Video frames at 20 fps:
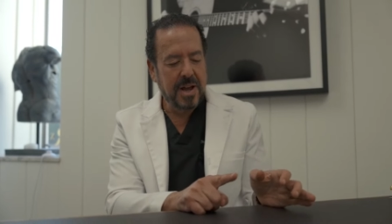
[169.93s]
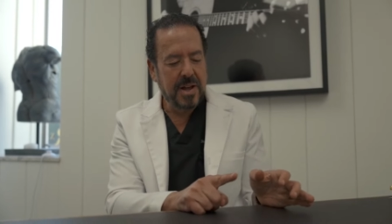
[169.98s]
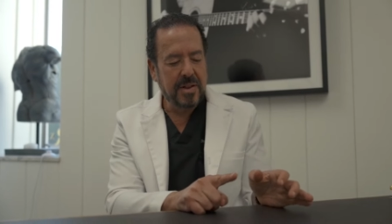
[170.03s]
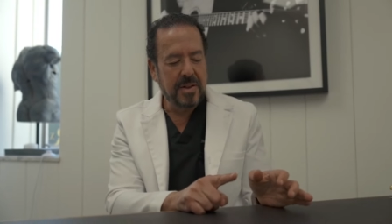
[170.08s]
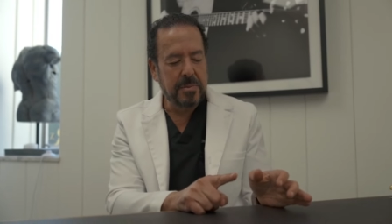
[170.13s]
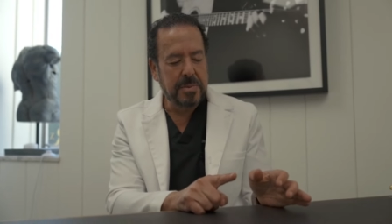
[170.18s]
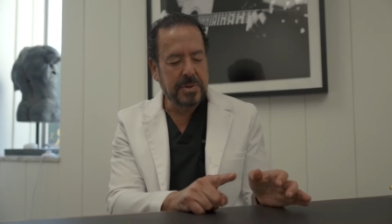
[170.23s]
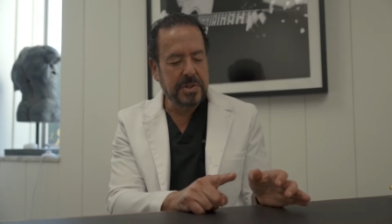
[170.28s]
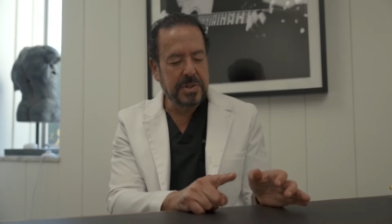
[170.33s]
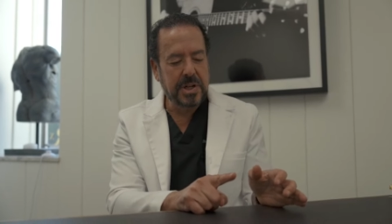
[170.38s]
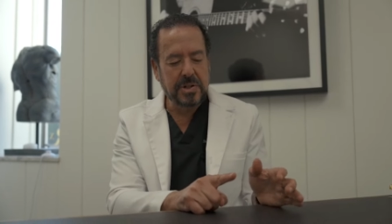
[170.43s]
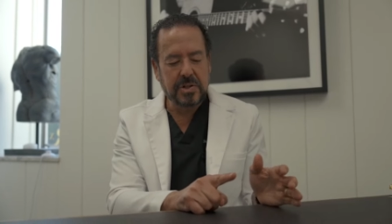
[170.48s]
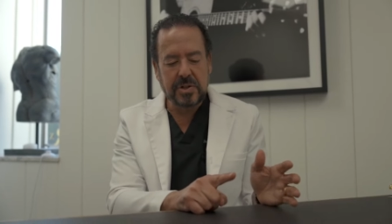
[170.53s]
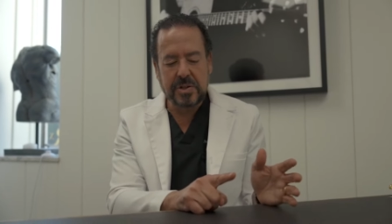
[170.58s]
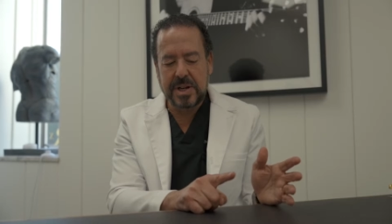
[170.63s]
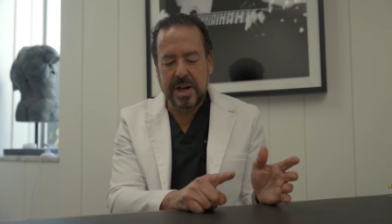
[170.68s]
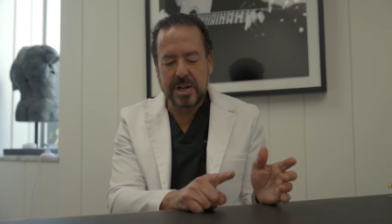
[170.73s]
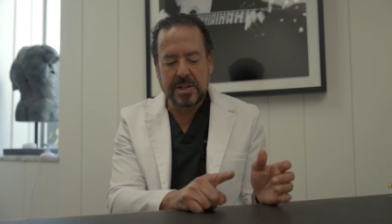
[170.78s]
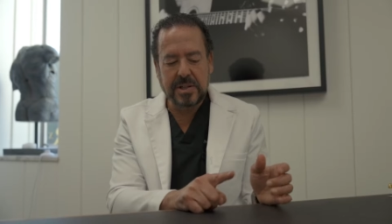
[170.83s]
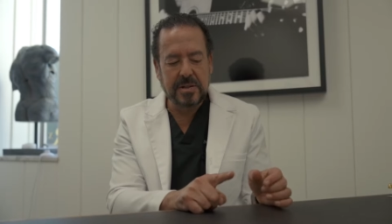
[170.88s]
The procedure
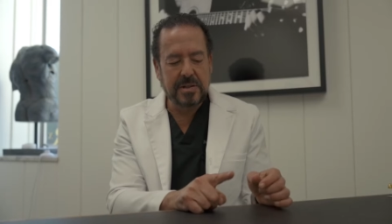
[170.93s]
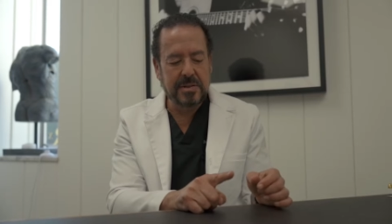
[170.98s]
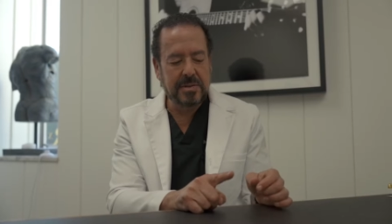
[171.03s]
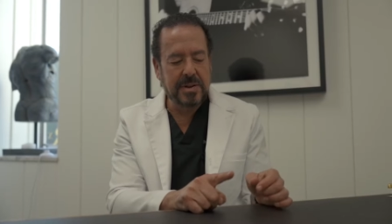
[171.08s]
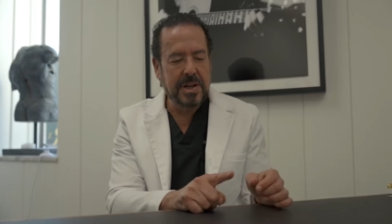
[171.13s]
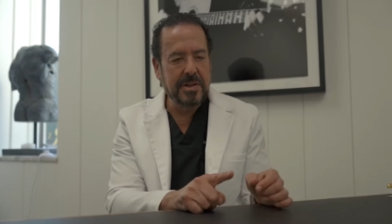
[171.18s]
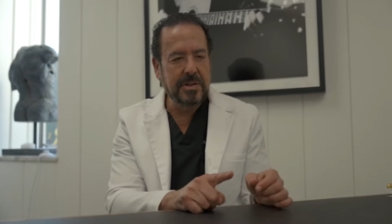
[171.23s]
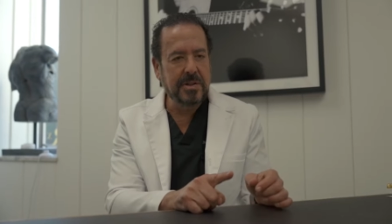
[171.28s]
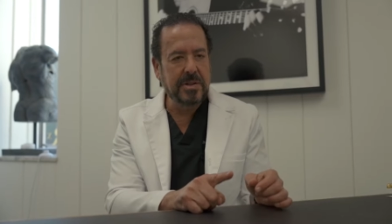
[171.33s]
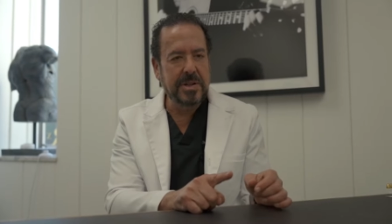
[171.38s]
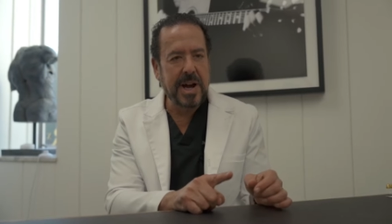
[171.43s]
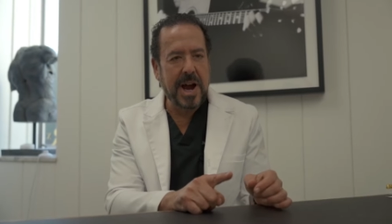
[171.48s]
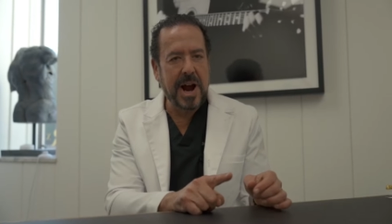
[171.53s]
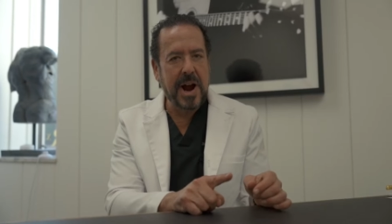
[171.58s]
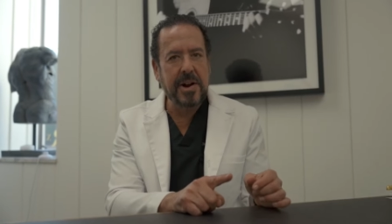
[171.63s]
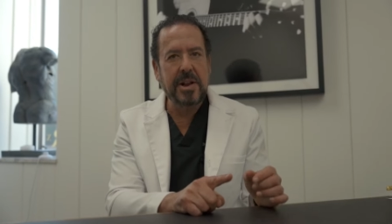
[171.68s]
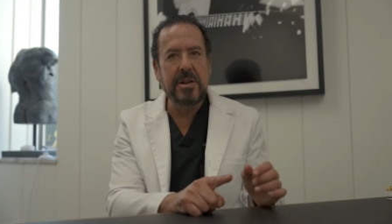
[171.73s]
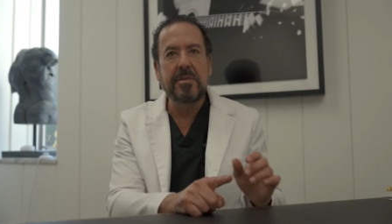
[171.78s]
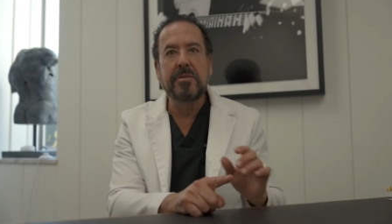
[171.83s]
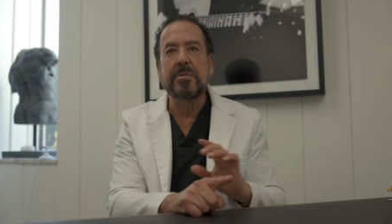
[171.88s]
takes
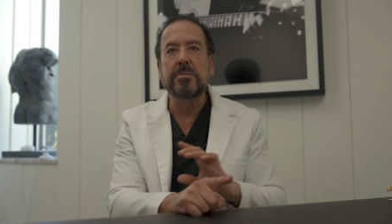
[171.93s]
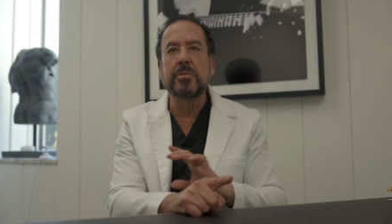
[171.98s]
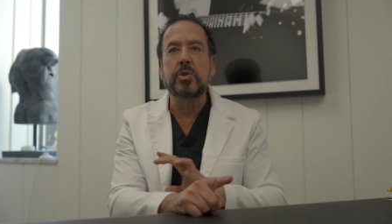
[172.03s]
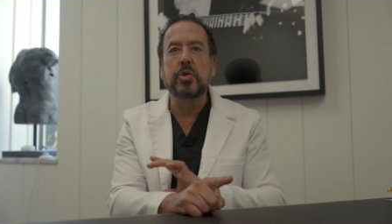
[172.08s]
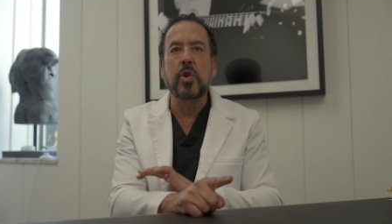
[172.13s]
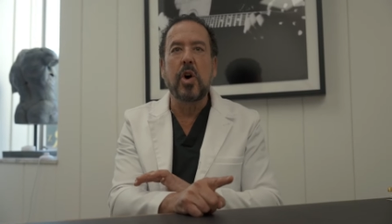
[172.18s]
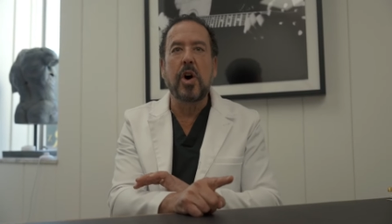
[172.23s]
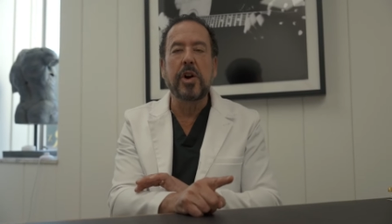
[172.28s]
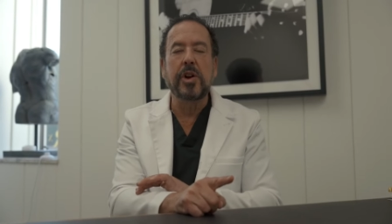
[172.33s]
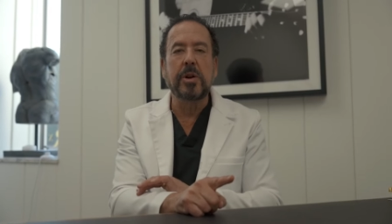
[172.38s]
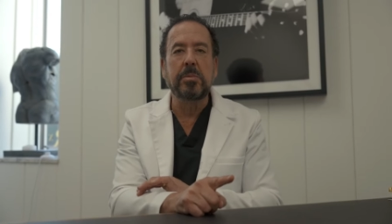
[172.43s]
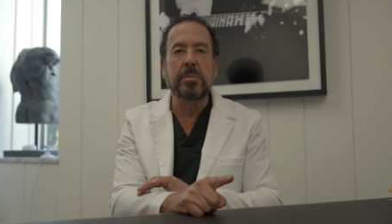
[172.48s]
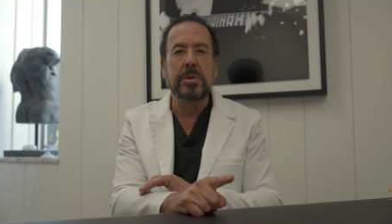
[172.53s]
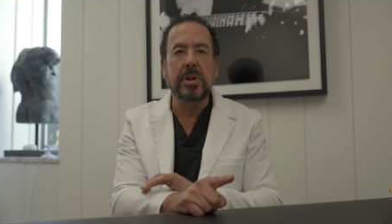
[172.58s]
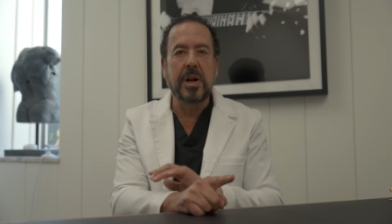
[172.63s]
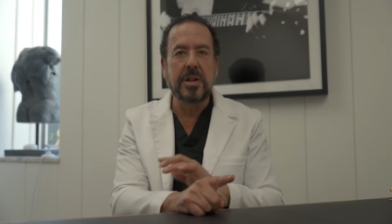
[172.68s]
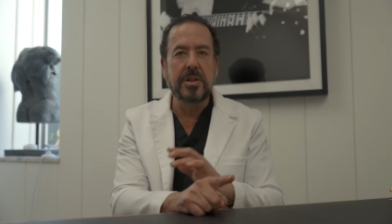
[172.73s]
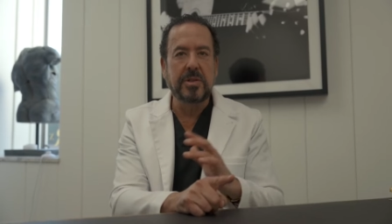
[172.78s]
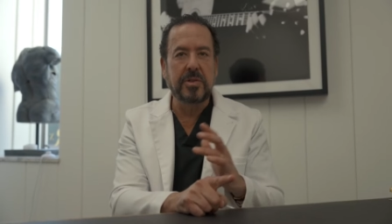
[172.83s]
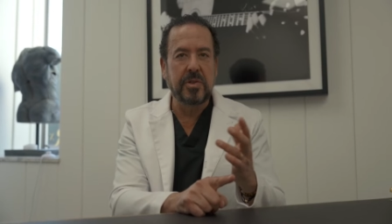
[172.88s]
entirety from drawing your
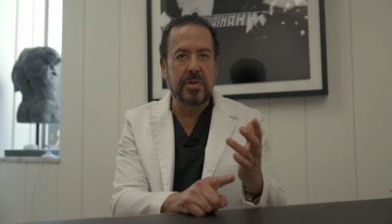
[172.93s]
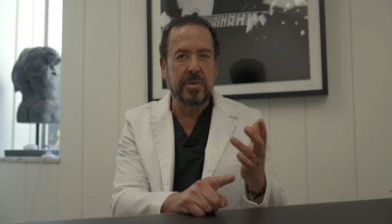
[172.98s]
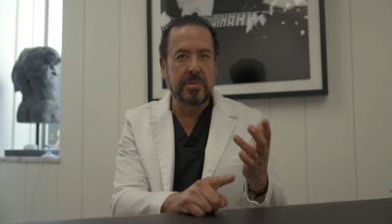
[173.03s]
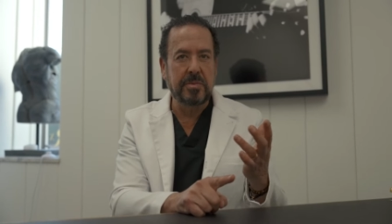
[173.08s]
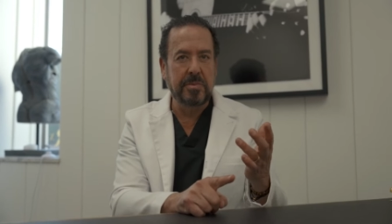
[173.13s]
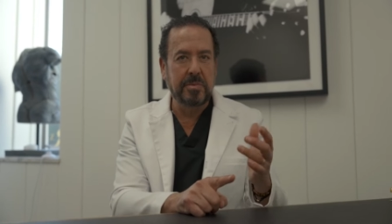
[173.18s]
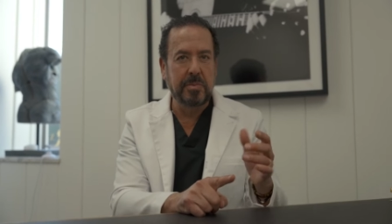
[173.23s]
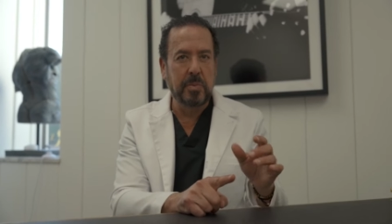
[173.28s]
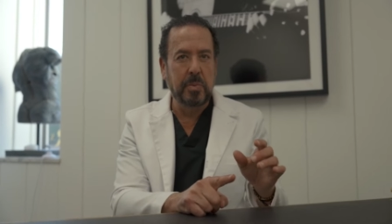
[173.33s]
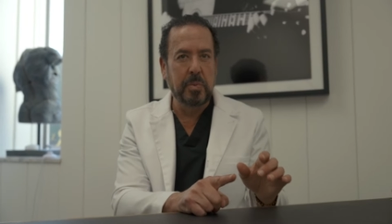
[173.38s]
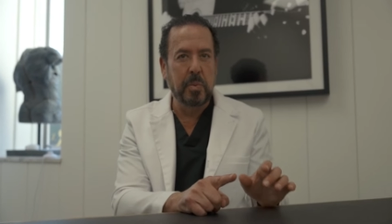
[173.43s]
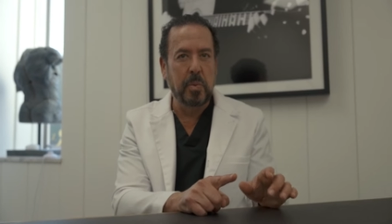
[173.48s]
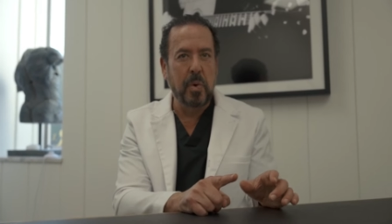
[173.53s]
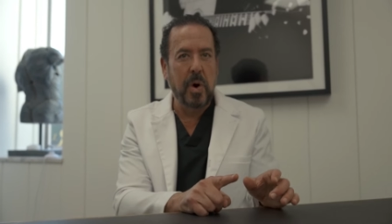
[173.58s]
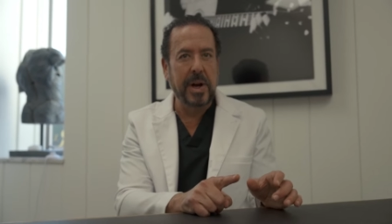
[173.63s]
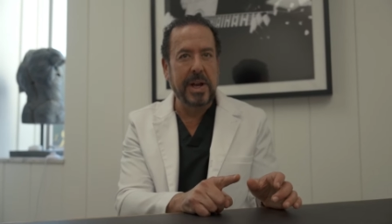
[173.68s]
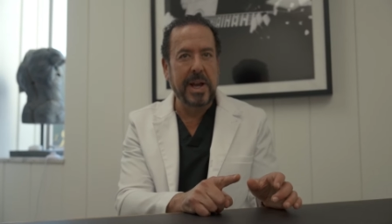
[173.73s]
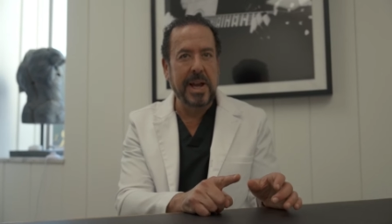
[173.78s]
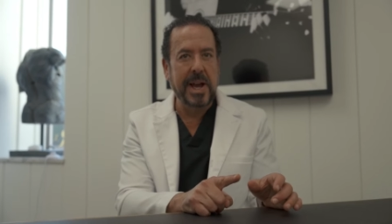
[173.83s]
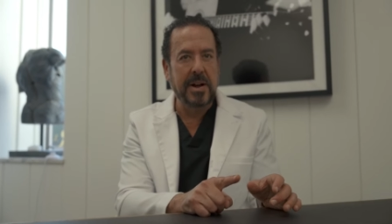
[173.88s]
blood to the
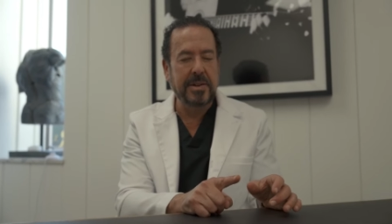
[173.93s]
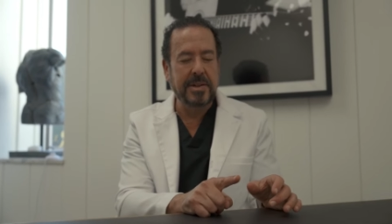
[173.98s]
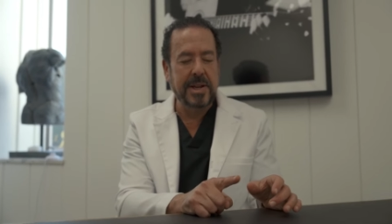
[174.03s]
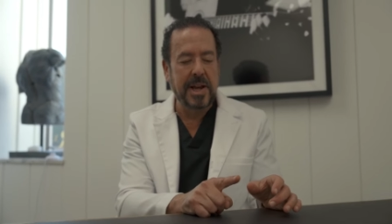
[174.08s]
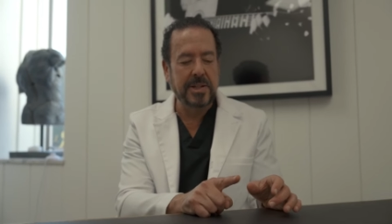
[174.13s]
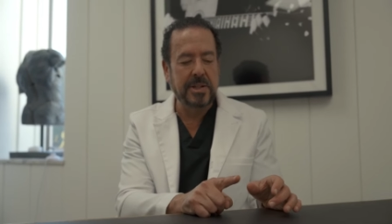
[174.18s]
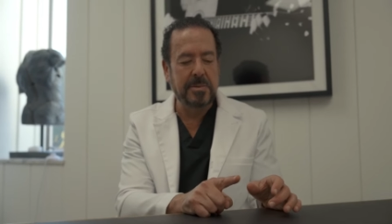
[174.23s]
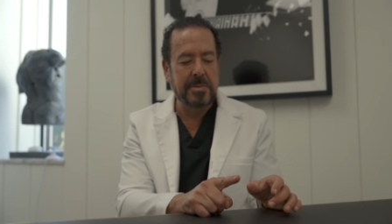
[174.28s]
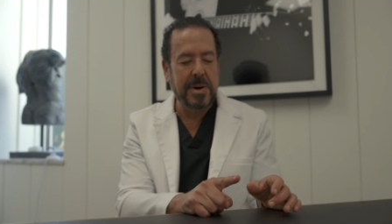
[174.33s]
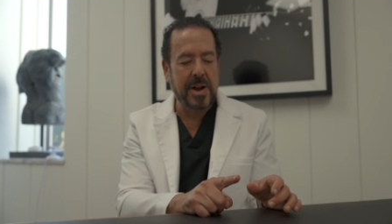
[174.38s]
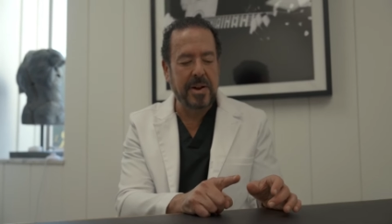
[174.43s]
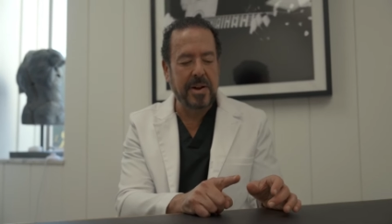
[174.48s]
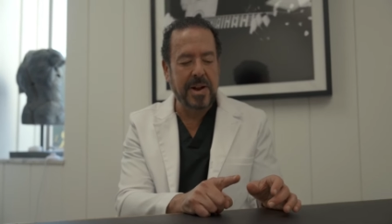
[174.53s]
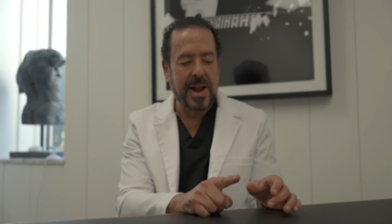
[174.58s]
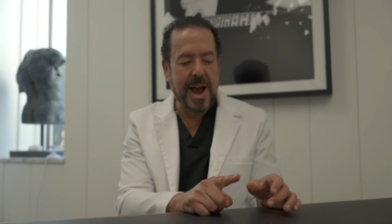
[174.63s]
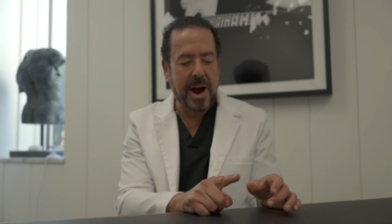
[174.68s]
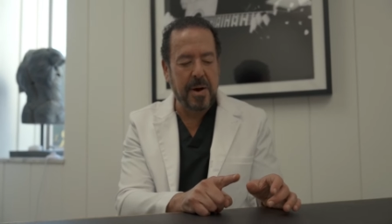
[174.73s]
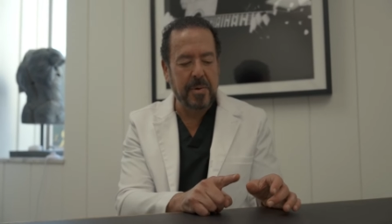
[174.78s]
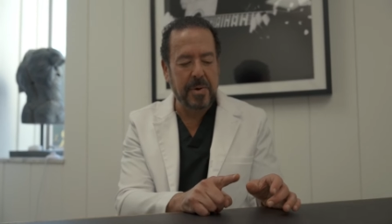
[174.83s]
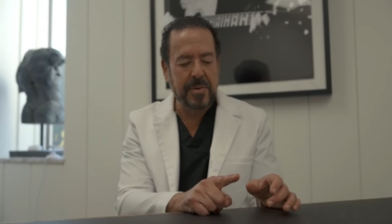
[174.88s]
walking out takes about an
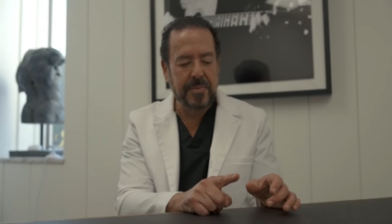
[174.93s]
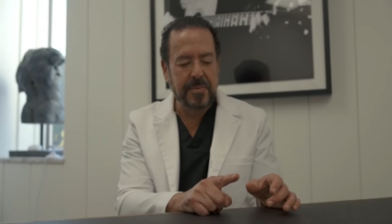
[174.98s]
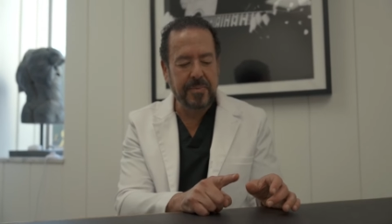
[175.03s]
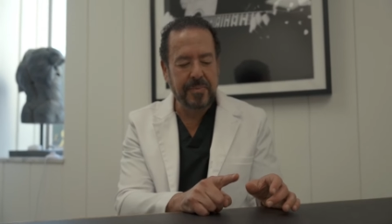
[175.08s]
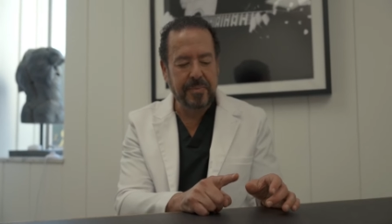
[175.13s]
hour.